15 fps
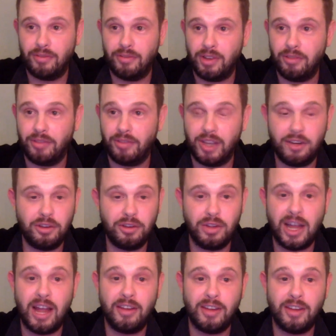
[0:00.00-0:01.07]
But if
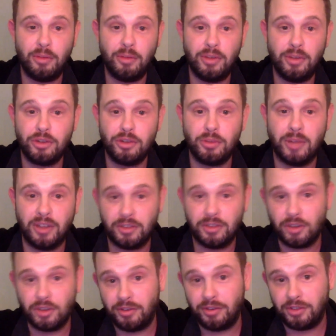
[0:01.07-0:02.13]
they do that, that would be a
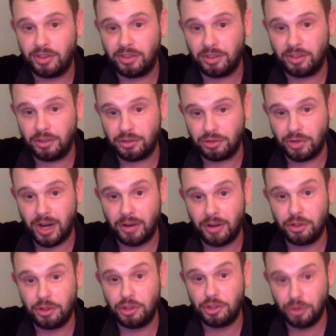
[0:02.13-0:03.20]
tremendous offseason to
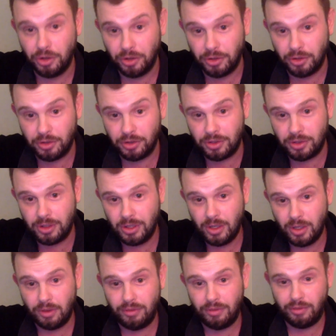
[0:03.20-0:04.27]
surround shooters
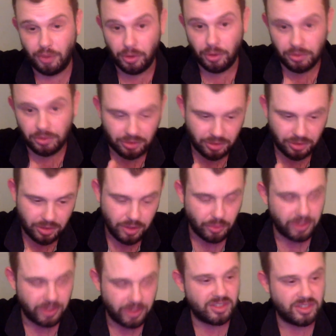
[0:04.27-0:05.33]
with Fultz,
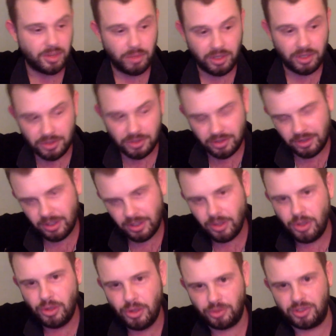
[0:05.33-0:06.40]
with Simmons.
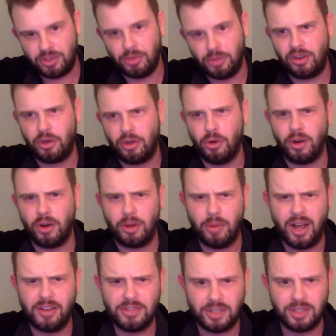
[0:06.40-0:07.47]
We'll see what
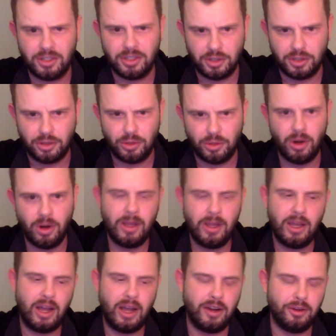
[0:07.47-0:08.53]
Korkmaz can
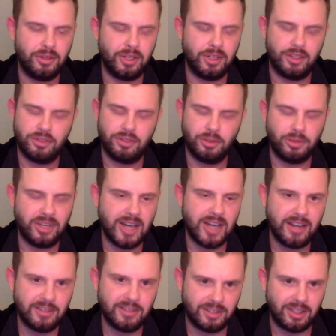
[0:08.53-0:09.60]
do. And he's
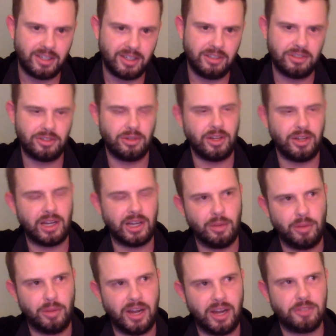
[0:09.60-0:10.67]
only 19, so,
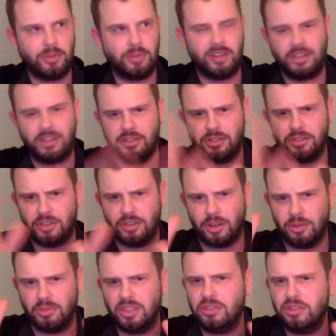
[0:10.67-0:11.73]
like, my expectations
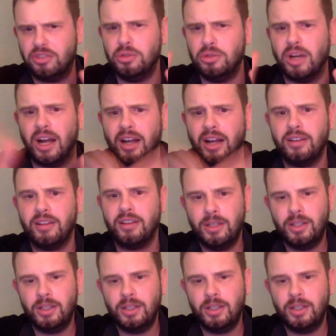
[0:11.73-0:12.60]
aren't going to be too high.